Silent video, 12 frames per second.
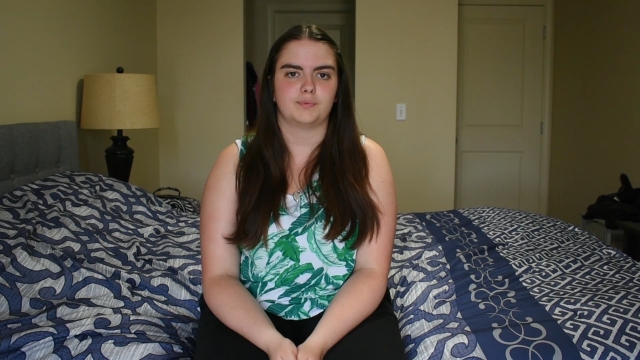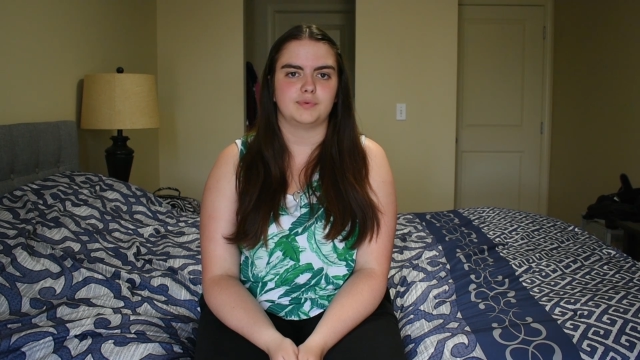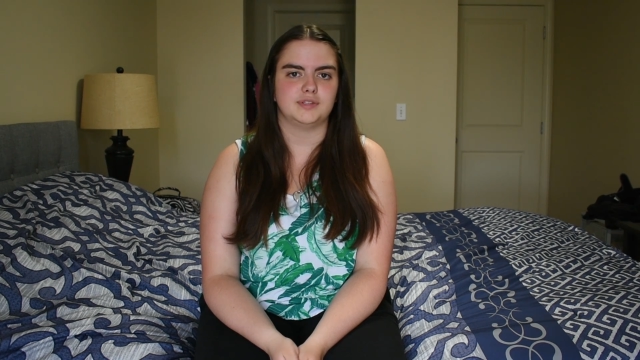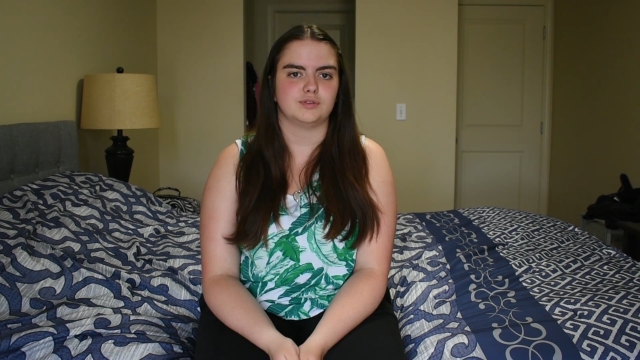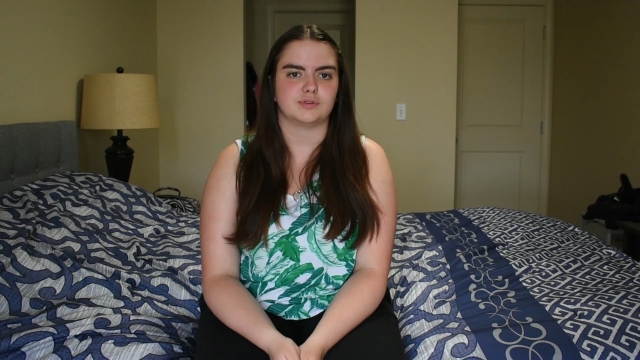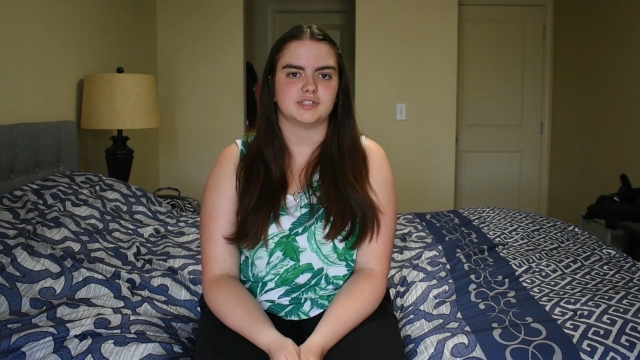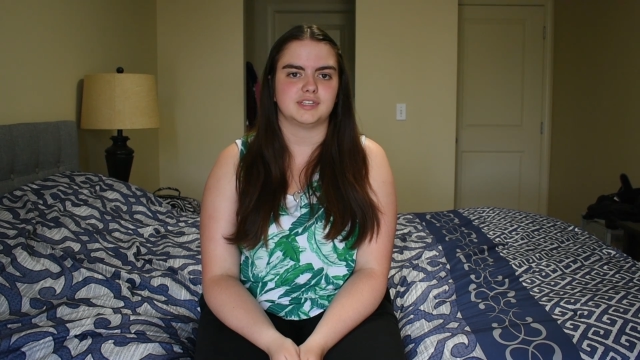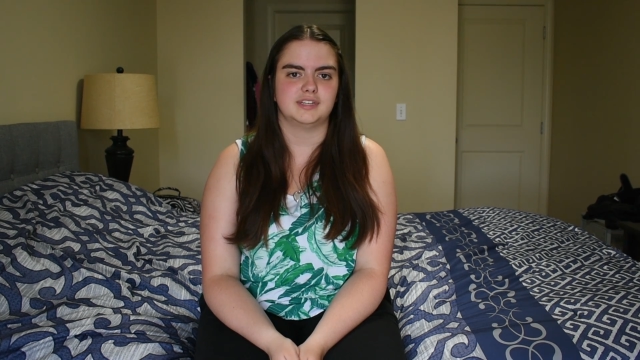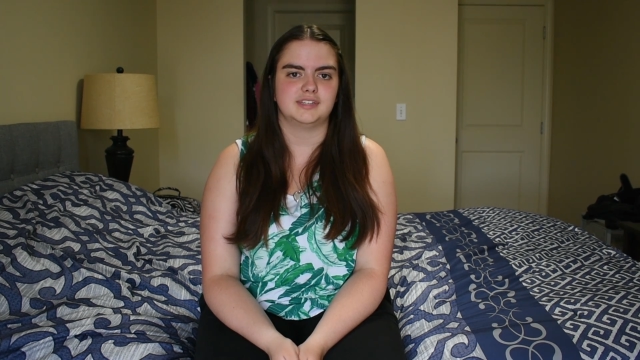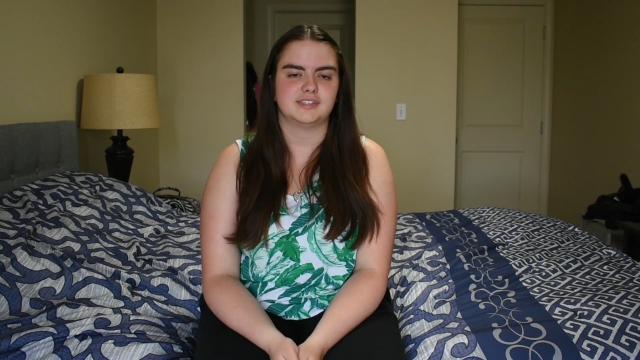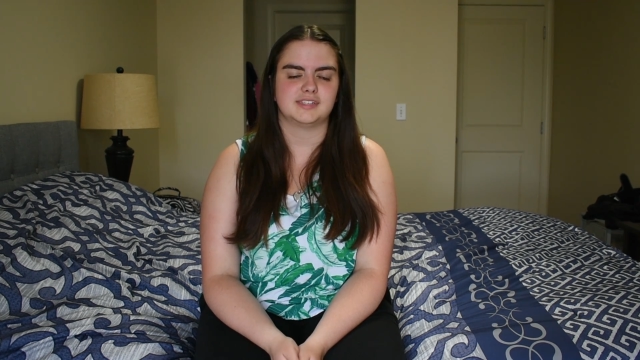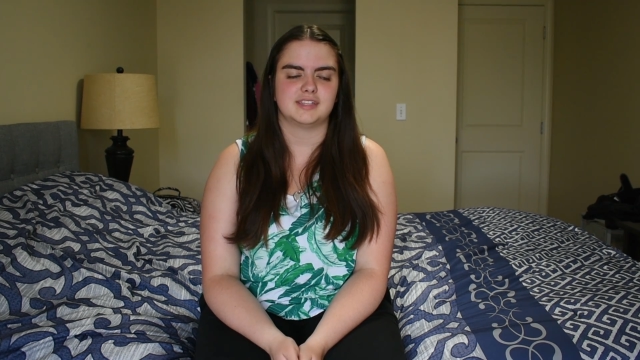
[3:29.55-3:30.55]

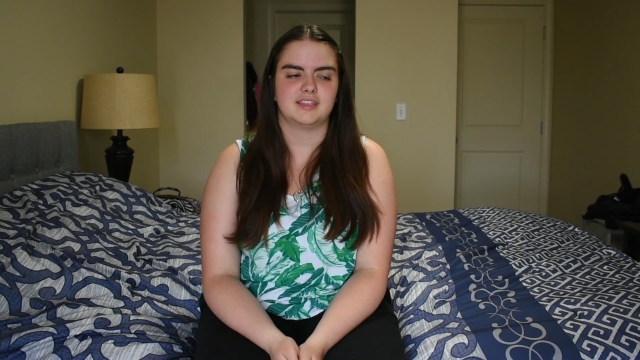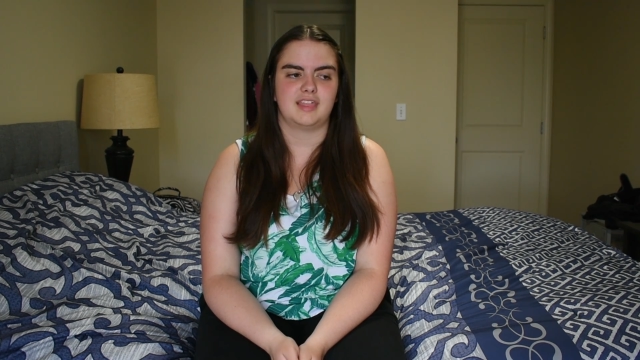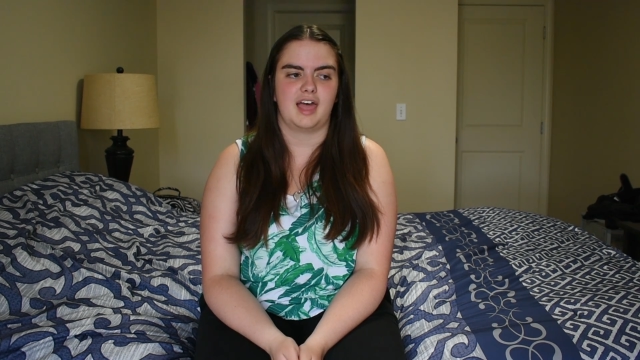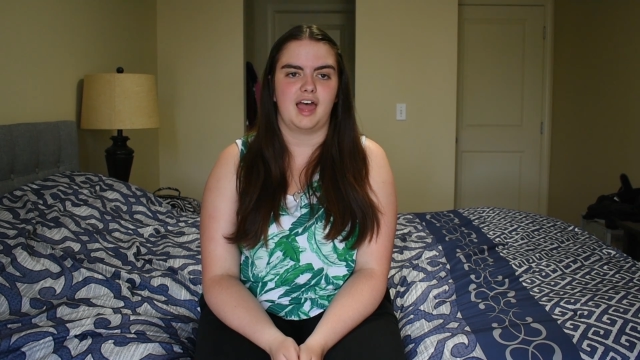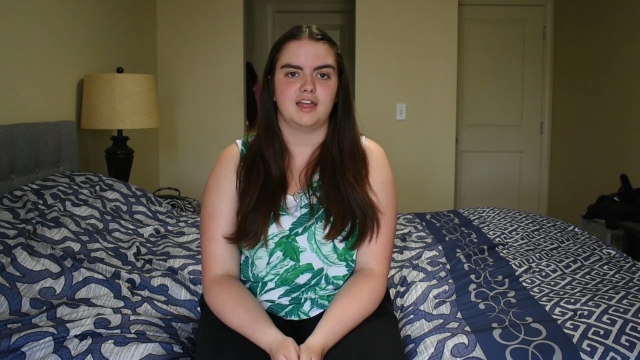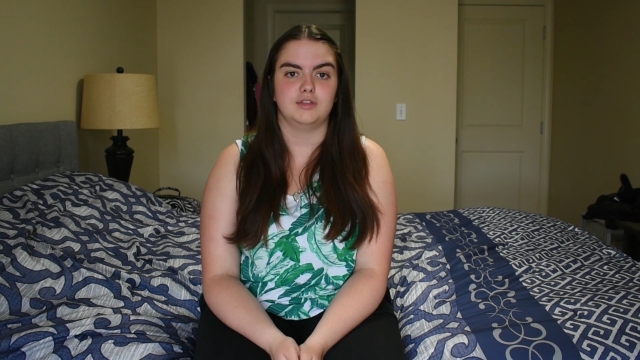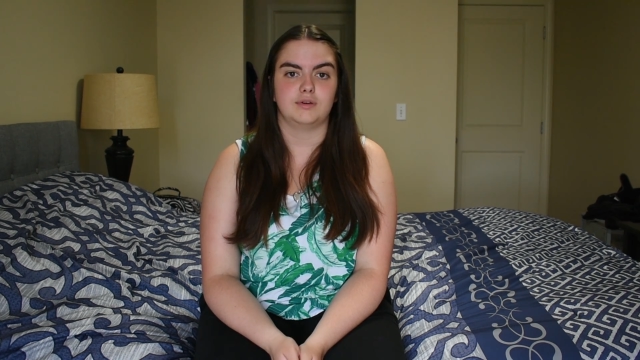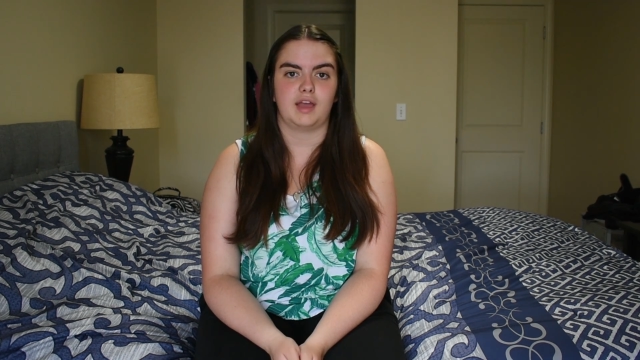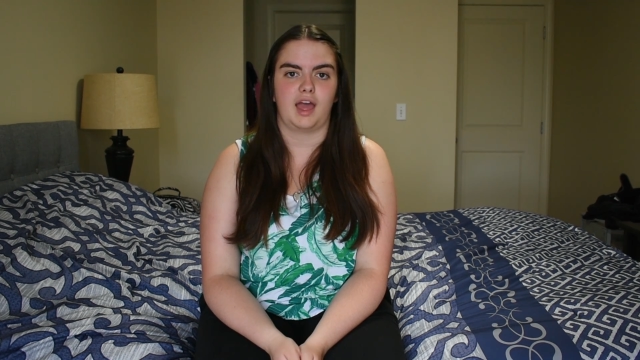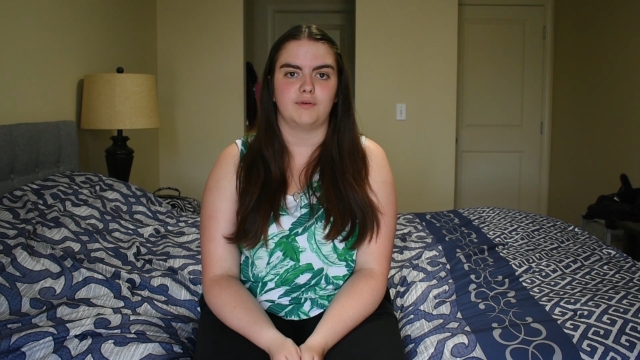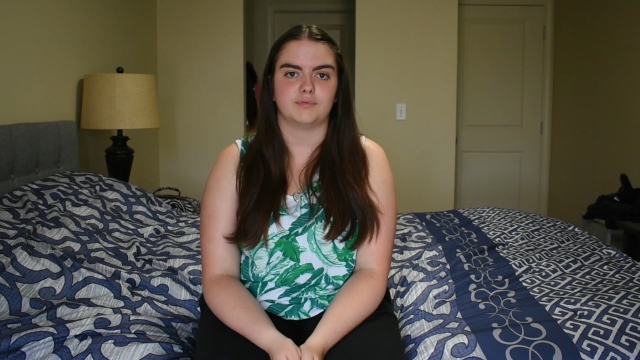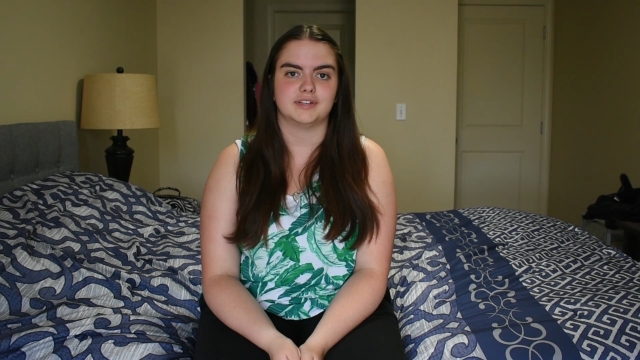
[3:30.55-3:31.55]
resources that you
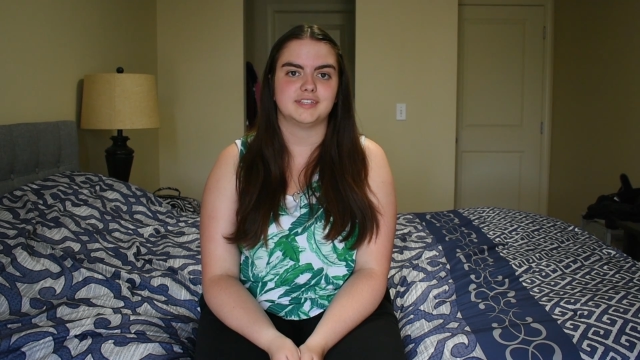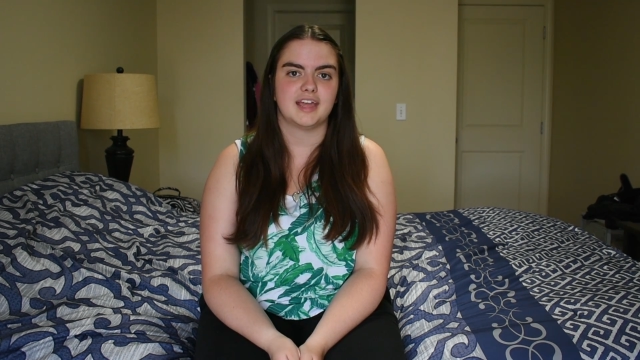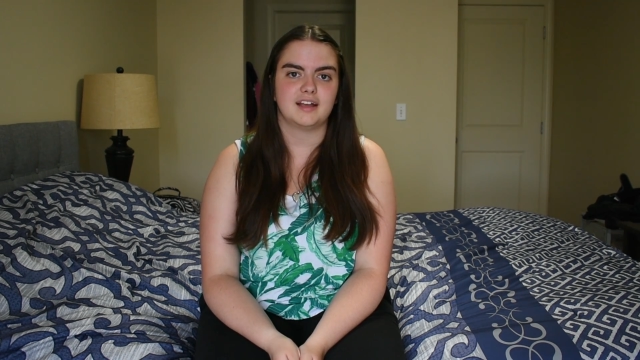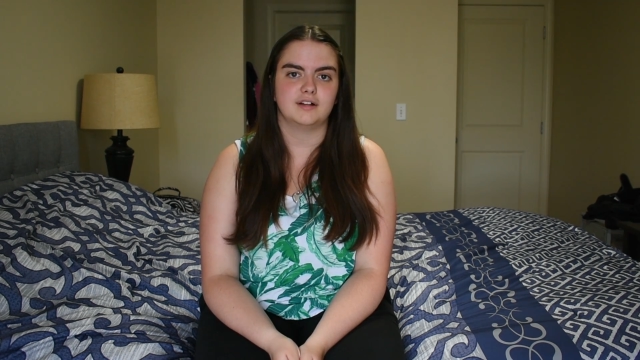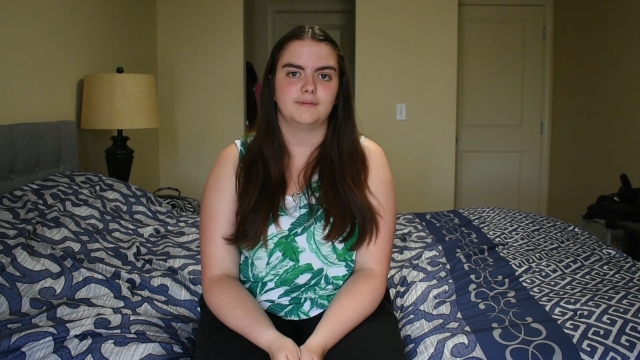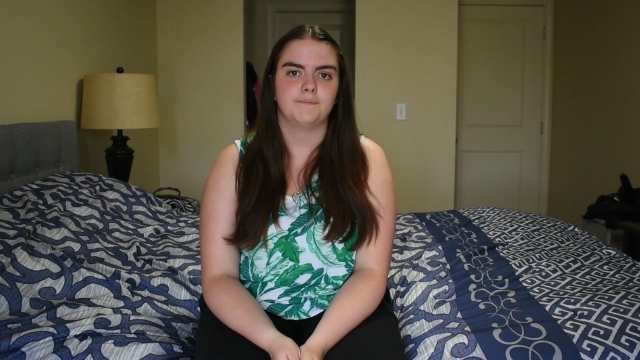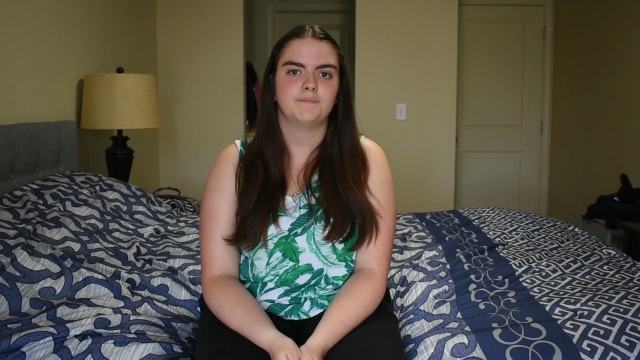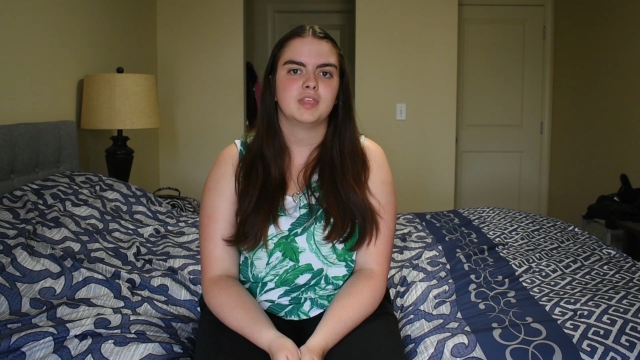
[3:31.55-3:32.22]
can recycle.